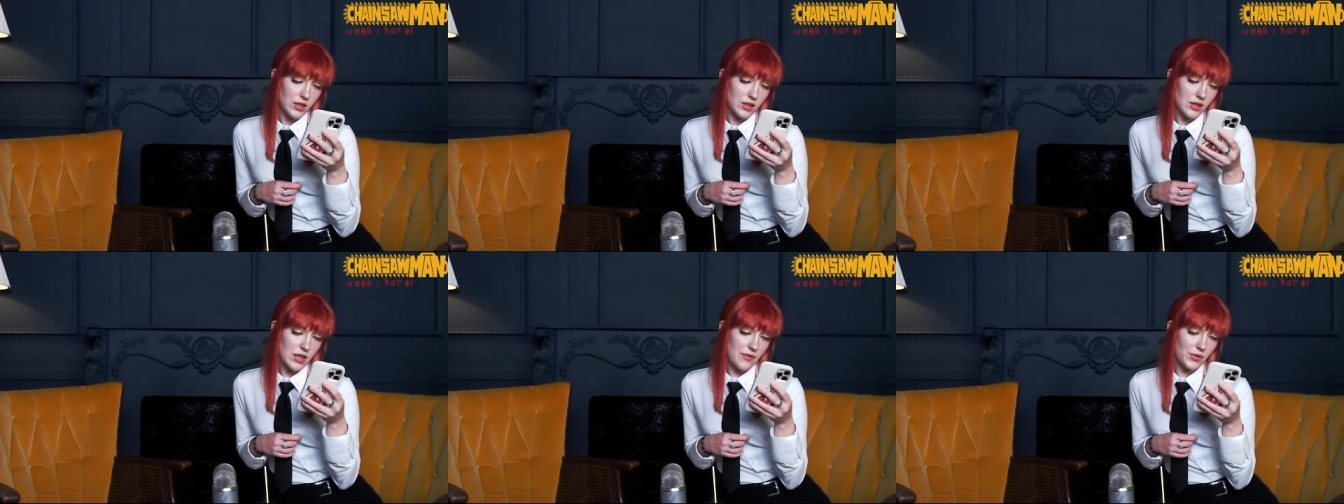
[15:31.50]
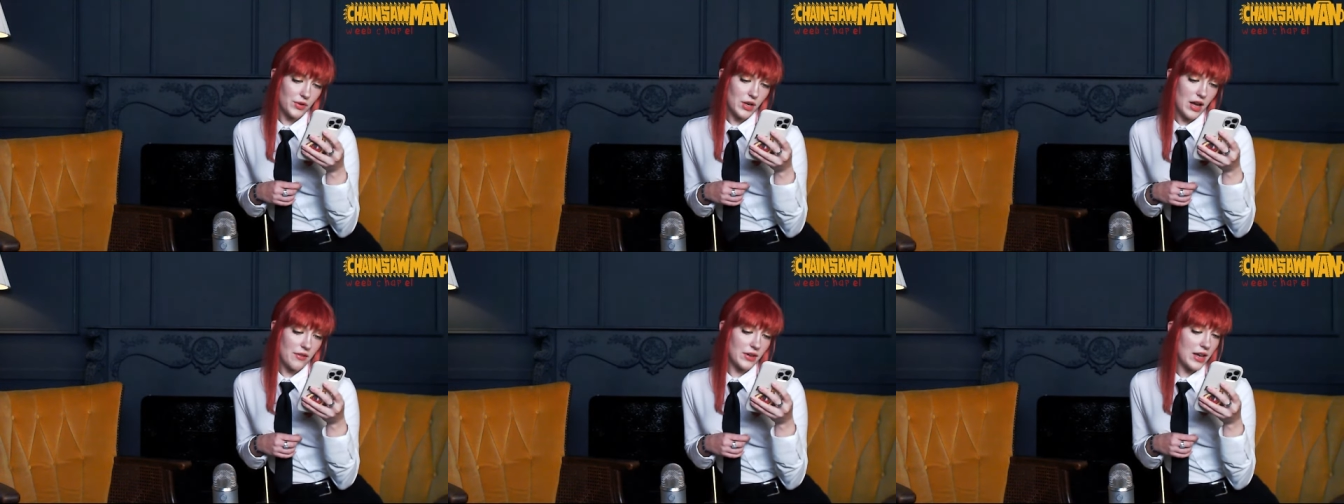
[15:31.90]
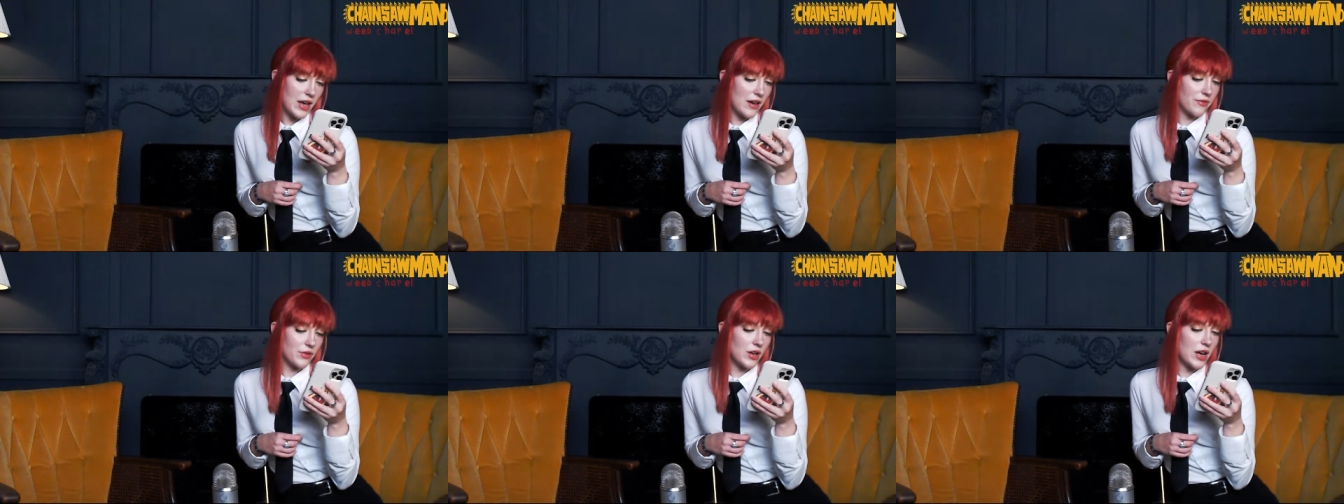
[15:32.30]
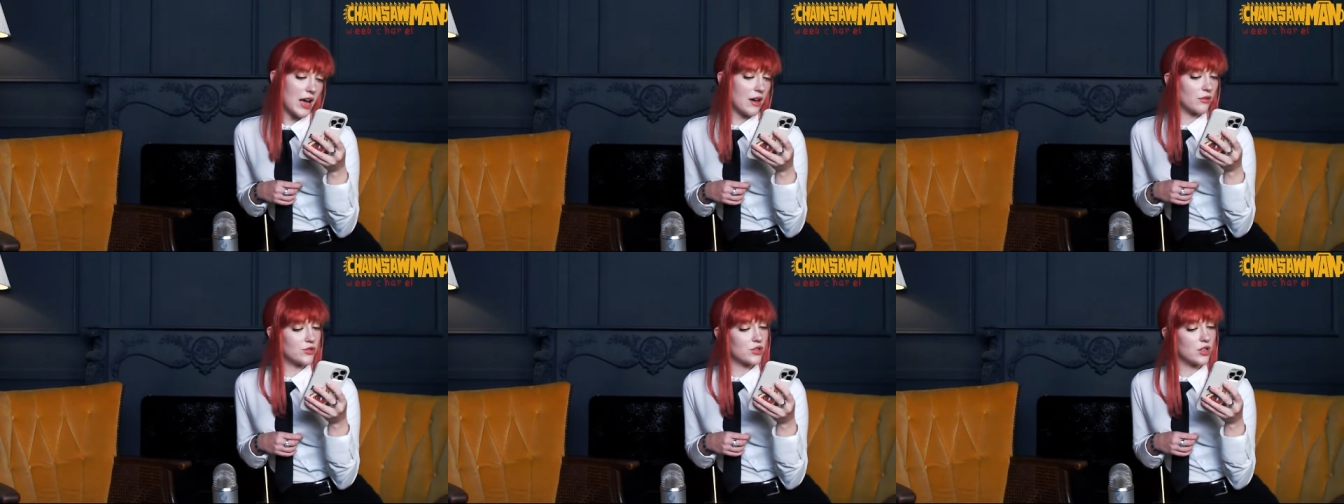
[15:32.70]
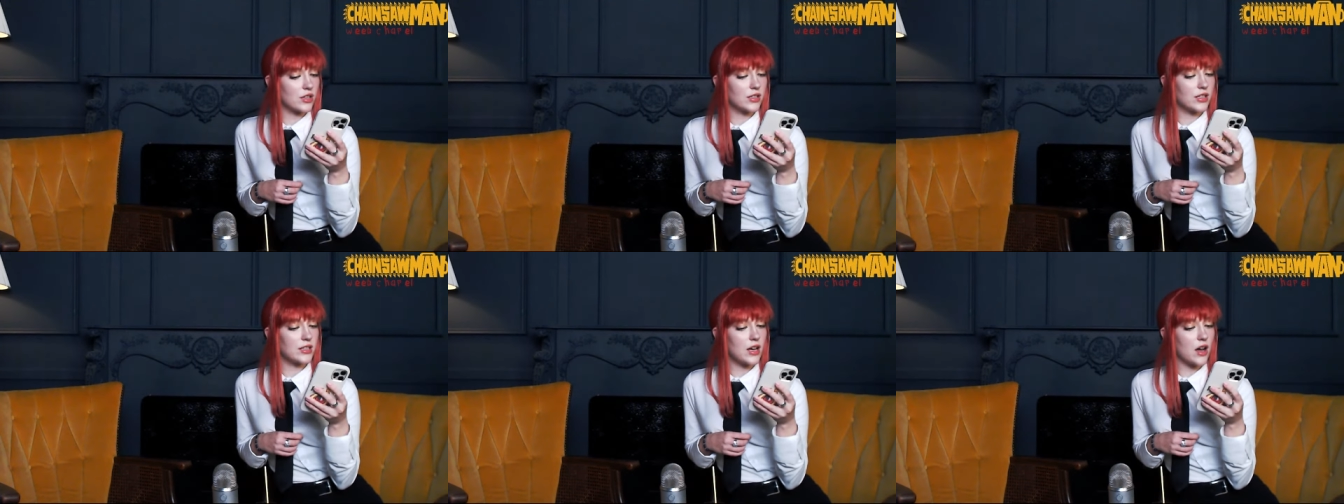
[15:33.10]
Never have I ever
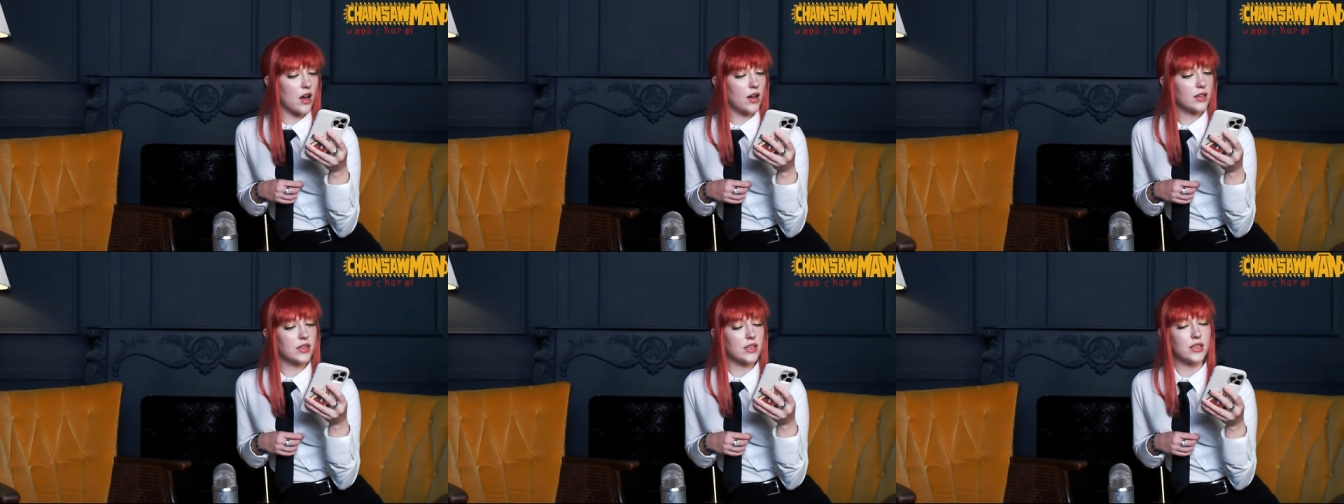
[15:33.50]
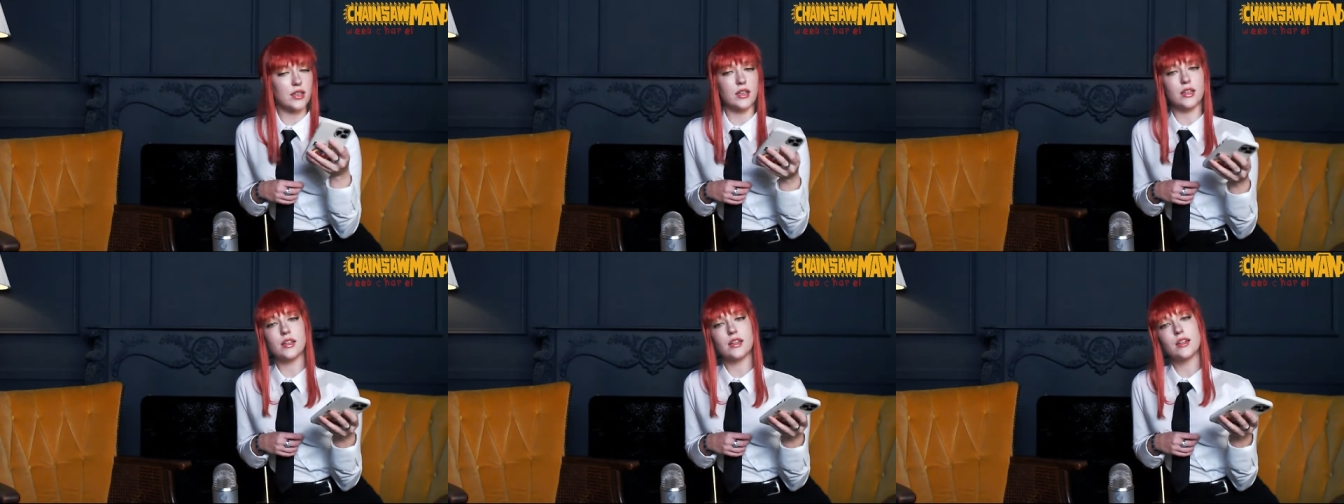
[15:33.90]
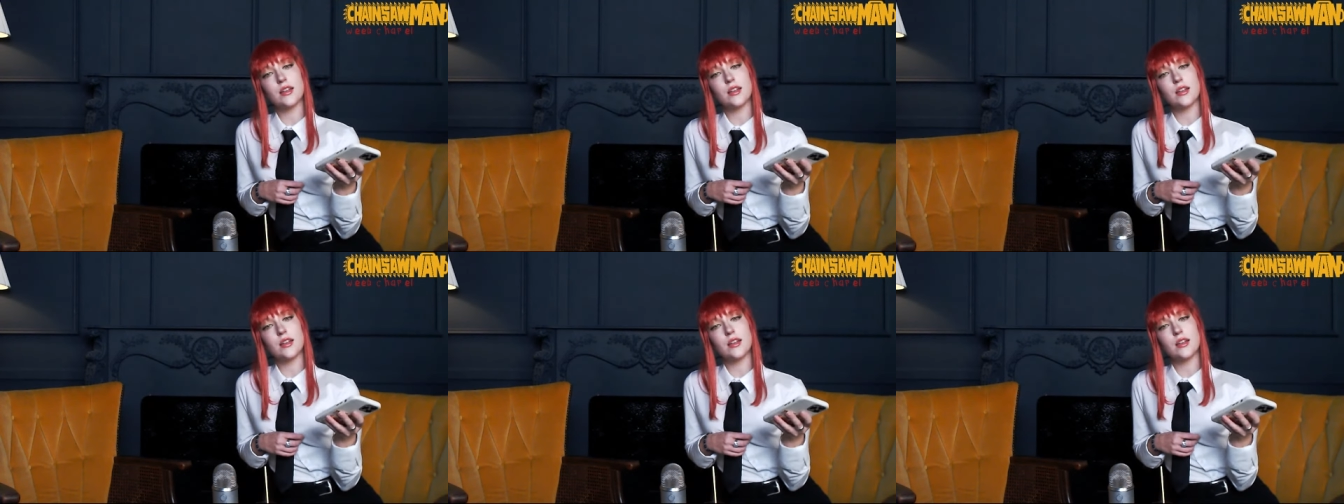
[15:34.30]
outdrunken Aki.